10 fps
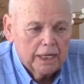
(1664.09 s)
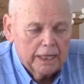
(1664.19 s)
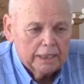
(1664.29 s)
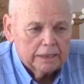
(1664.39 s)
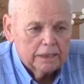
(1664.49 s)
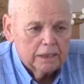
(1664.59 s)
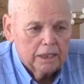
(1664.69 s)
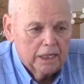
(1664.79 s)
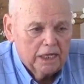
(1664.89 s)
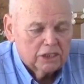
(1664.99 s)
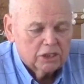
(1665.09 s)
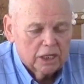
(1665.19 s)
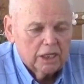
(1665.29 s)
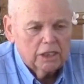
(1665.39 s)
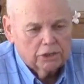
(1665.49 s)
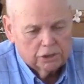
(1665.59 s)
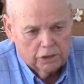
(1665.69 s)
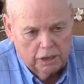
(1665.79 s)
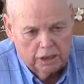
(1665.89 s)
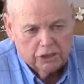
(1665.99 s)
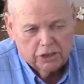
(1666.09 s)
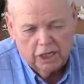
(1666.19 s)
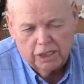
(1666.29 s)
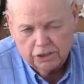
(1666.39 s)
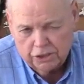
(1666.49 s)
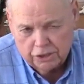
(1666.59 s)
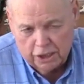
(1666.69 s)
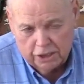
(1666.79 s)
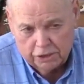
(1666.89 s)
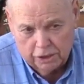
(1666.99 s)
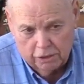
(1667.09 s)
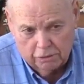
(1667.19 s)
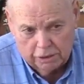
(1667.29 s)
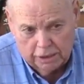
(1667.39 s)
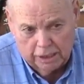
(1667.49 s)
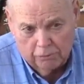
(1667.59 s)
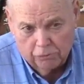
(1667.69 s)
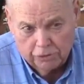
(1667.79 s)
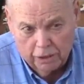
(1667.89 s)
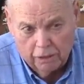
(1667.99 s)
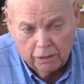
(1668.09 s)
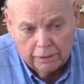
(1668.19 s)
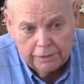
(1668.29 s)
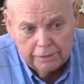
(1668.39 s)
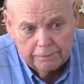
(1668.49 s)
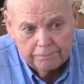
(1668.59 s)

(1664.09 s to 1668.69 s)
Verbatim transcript: it it stays it stays disgusted all the time with God